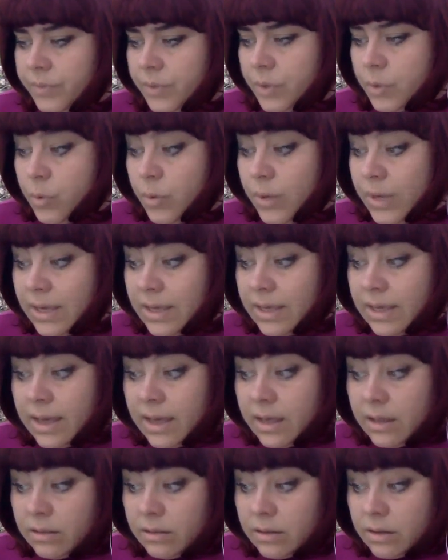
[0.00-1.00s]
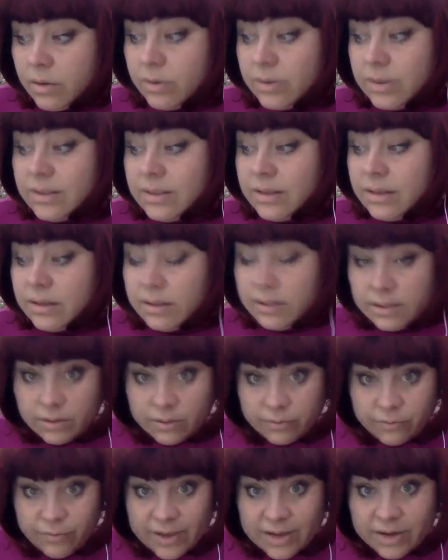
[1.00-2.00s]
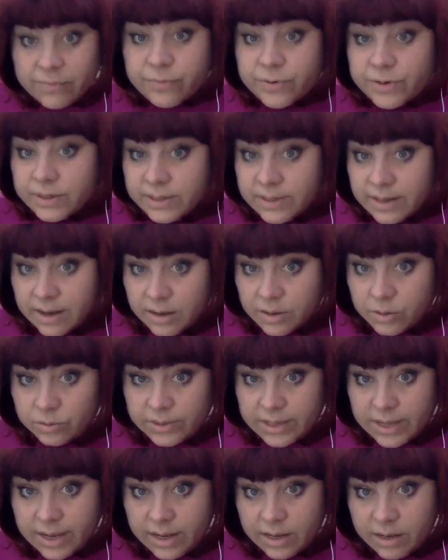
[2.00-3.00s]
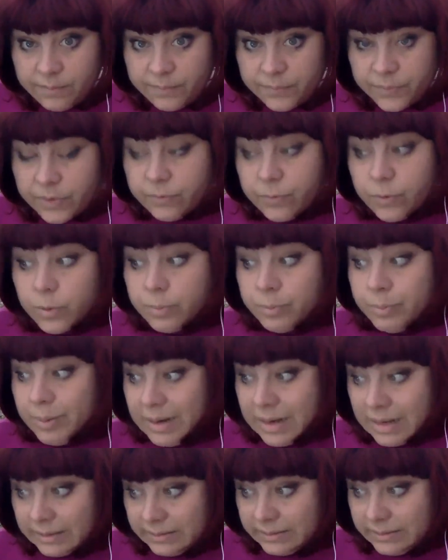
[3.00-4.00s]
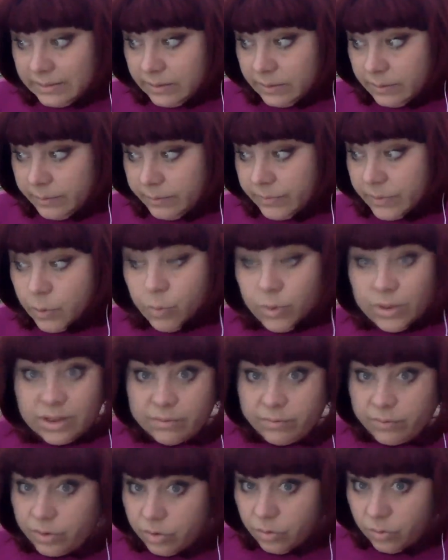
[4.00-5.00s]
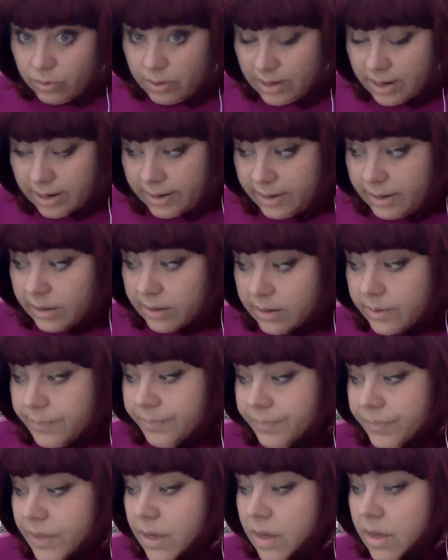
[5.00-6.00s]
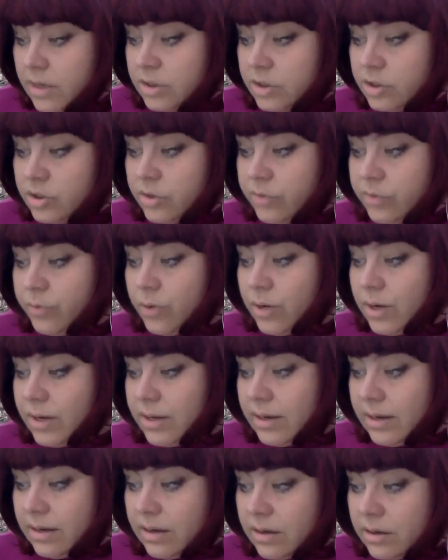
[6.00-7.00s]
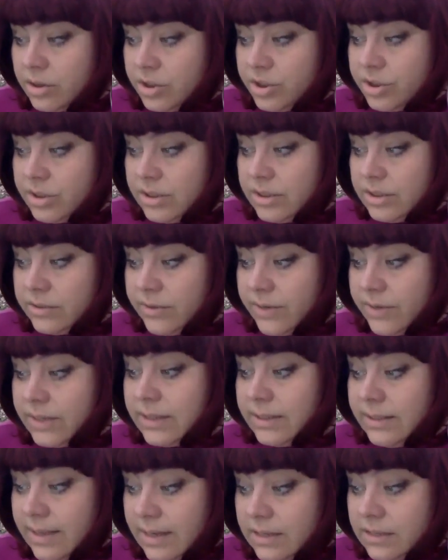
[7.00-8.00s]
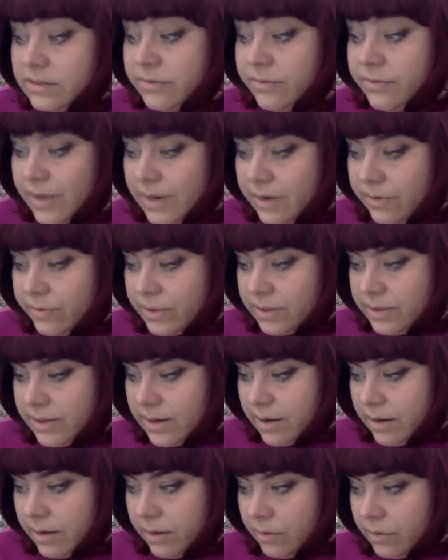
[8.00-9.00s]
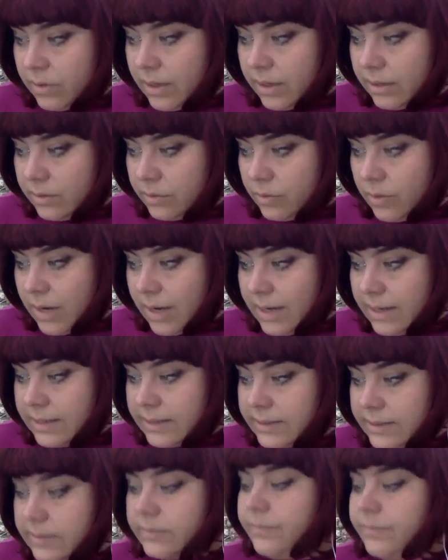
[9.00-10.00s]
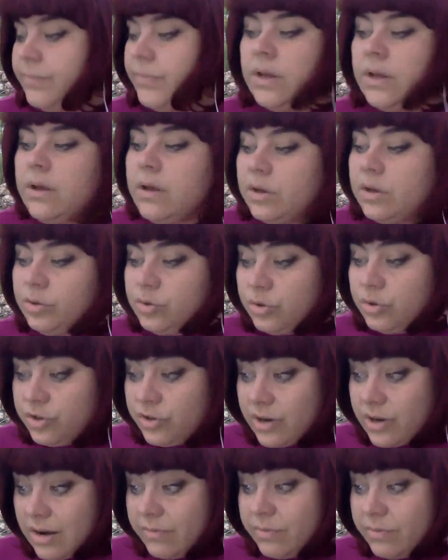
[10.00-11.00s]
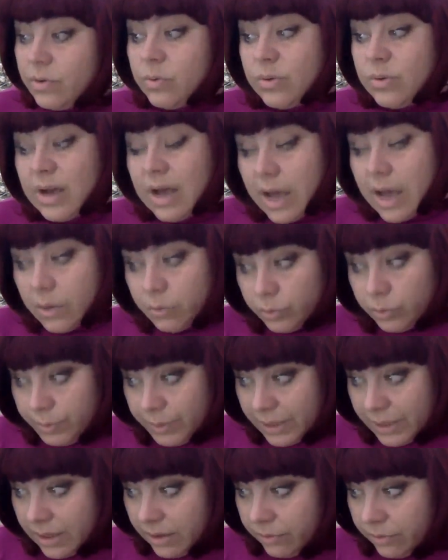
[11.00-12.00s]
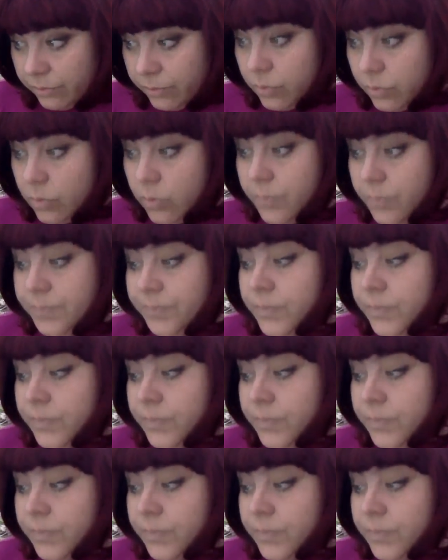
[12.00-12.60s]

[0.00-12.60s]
We can, the very fertile day for planting, whatever you like. So for agriculture, the day is very fertile. Otherwise, to travel, I would be careful.